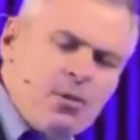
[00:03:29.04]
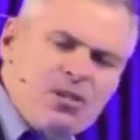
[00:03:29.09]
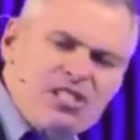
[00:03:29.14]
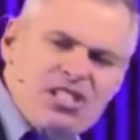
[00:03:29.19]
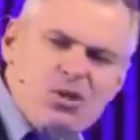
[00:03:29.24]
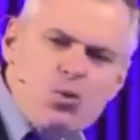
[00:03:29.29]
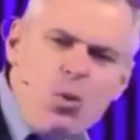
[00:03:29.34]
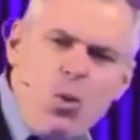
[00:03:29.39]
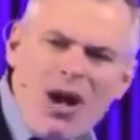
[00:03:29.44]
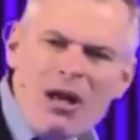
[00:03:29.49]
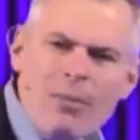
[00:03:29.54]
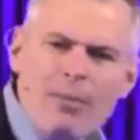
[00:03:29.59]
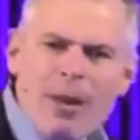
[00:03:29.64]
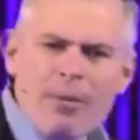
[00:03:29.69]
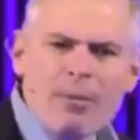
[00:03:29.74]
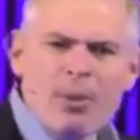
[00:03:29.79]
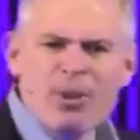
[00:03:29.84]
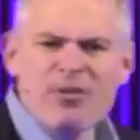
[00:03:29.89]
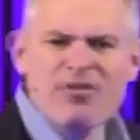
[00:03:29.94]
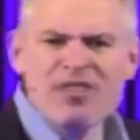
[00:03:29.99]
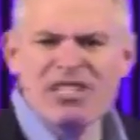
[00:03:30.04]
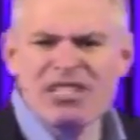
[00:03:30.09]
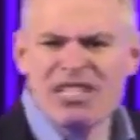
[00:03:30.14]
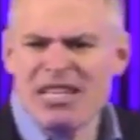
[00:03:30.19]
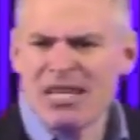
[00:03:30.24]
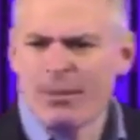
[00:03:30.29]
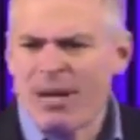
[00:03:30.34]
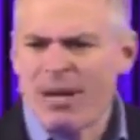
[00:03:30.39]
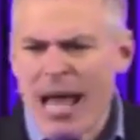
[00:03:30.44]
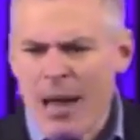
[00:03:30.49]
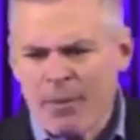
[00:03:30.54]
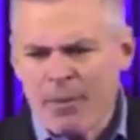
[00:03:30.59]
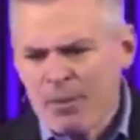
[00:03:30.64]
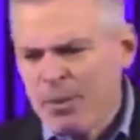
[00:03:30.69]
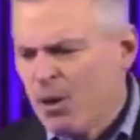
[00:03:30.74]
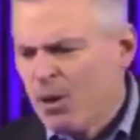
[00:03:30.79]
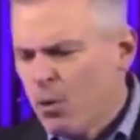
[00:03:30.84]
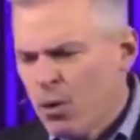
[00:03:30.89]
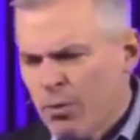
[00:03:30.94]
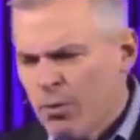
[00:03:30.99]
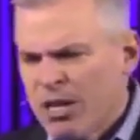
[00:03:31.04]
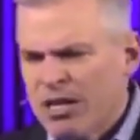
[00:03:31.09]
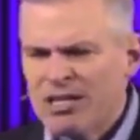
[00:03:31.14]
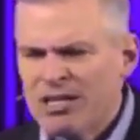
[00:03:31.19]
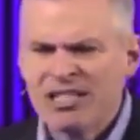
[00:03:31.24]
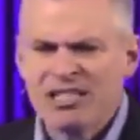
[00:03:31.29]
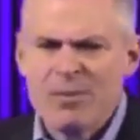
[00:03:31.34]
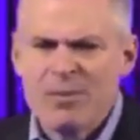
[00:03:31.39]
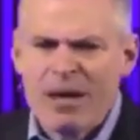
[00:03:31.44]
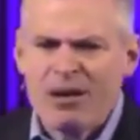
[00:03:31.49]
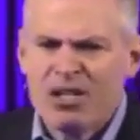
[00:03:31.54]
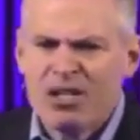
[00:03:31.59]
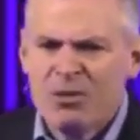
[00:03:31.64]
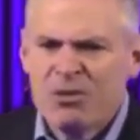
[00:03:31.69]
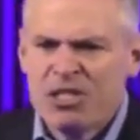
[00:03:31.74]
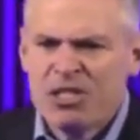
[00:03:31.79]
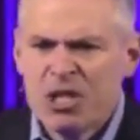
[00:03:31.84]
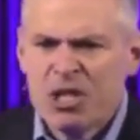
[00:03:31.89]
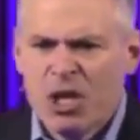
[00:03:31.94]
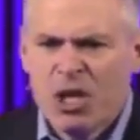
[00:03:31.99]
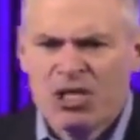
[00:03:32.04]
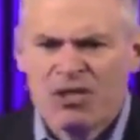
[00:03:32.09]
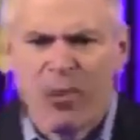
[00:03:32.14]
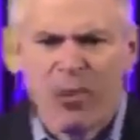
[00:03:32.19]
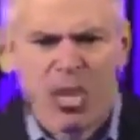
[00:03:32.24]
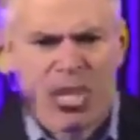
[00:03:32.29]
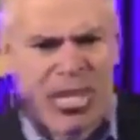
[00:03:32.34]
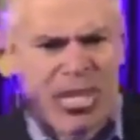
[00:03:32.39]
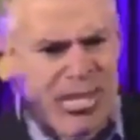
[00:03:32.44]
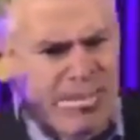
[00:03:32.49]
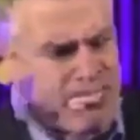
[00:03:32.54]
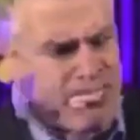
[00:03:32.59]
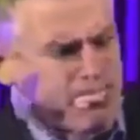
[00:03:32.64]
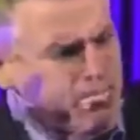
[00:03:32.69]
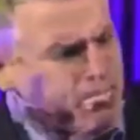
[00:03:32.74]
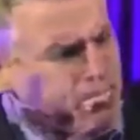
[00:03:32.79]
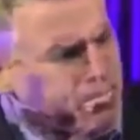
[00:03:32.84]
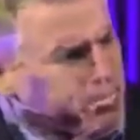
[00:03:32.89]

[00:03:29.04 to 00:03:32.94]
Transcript: there was this one member of the team, it happened to be a woman, it doesn't matter, she was in charge of marketing.